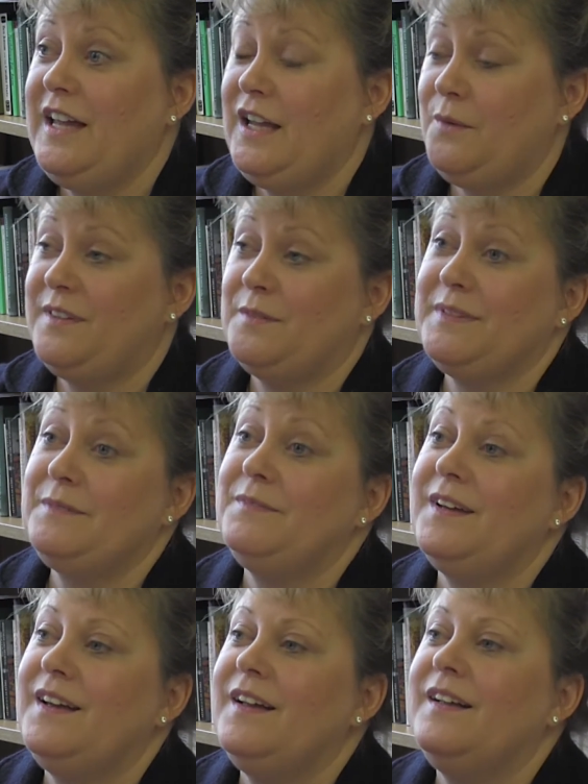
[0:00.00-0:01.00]
He was simply
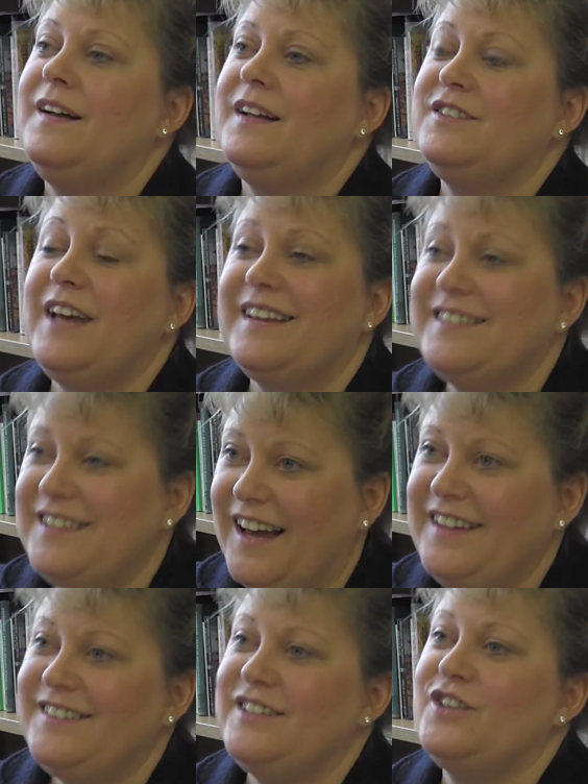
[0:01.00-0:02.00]

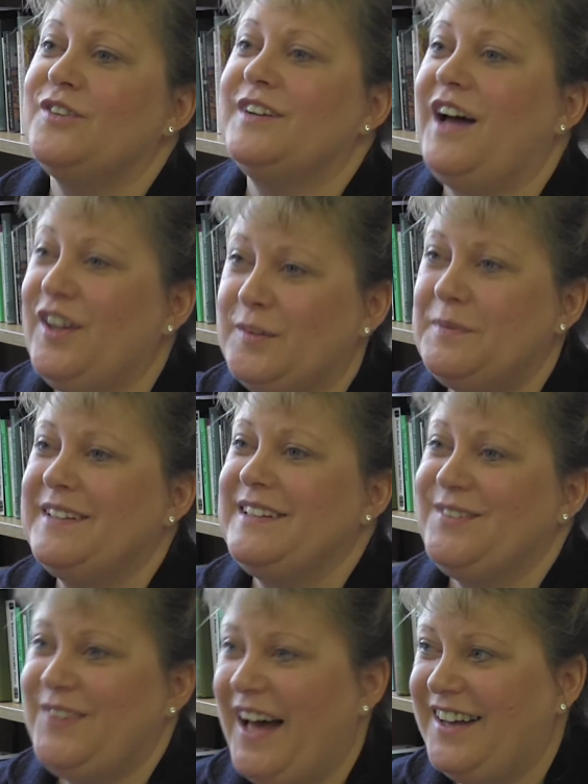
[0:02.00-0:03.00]
chastising her in a
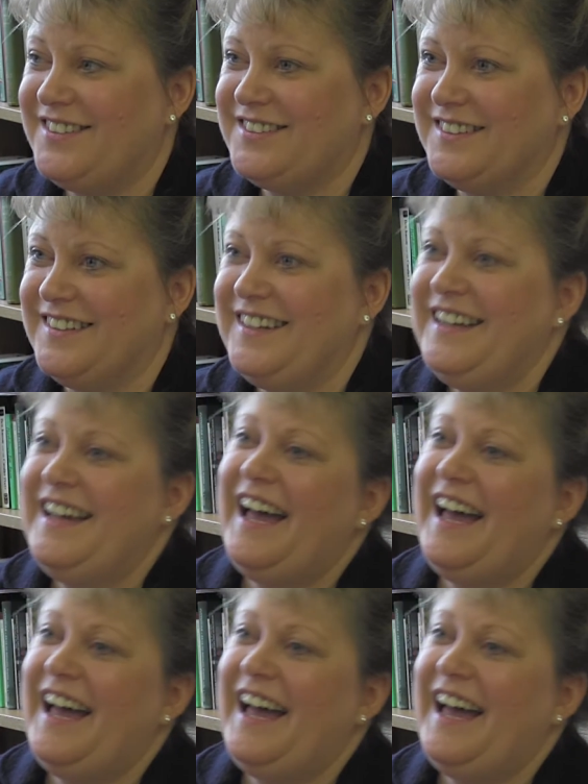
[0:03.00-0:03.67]
husbandly fashion,